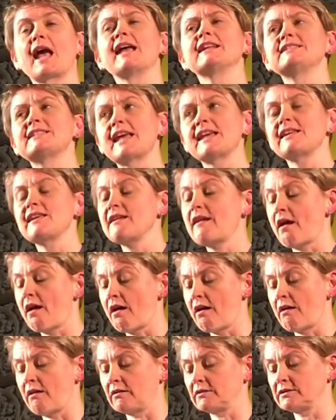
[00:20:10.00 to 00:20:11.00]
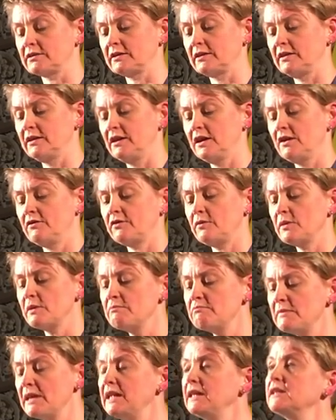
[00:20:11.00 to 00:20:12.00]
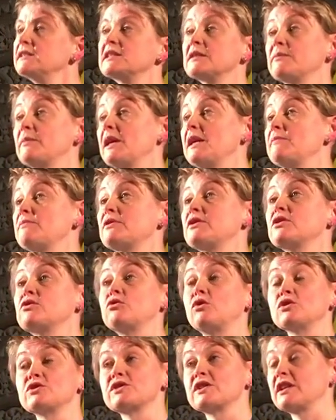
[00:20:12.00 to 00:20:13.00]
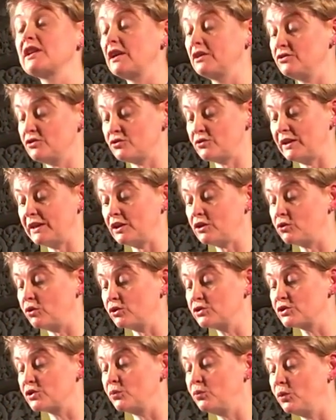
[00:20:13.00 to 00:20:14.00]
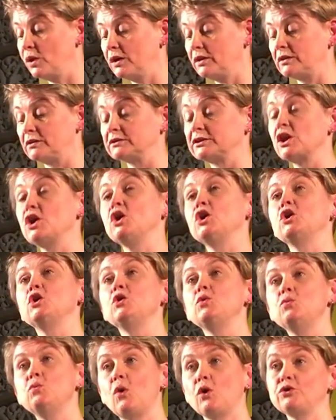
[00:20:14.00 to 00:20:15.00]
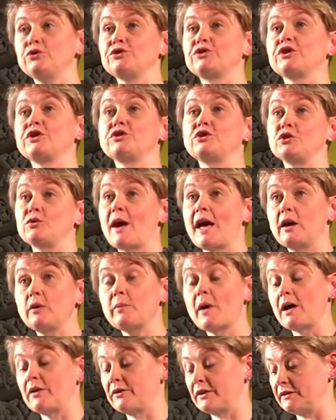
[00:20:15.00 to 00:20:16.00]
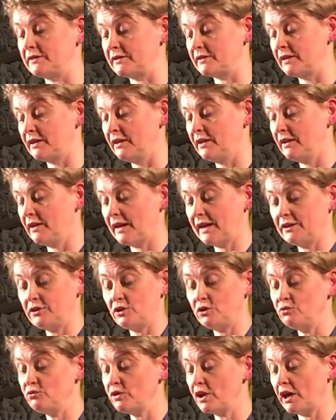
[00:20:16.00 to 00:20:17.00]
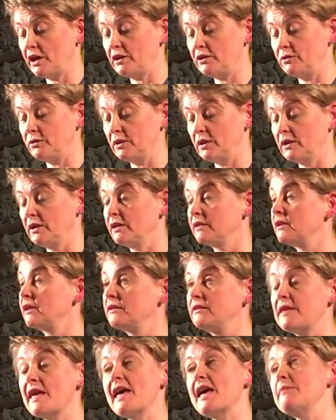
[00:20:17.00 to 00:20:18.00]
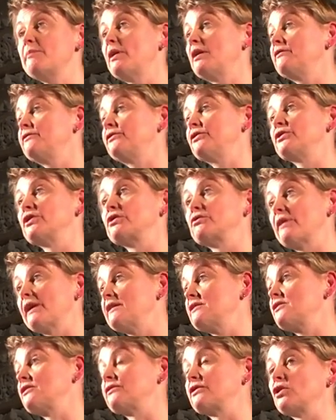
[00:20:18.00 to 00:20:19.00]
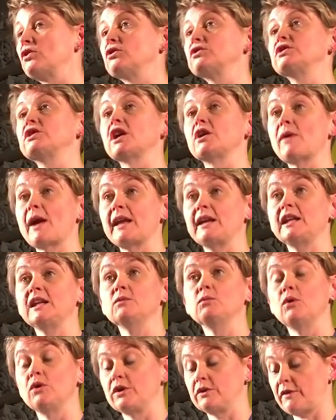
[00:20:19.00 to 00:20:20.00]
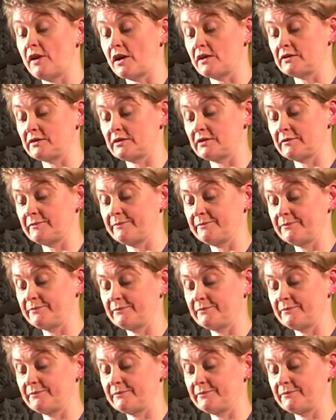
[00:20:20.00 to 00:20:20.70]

and taking heart from the millions of people across the country and across the world who want to help others and who know that there but for the grace of God go any one of us.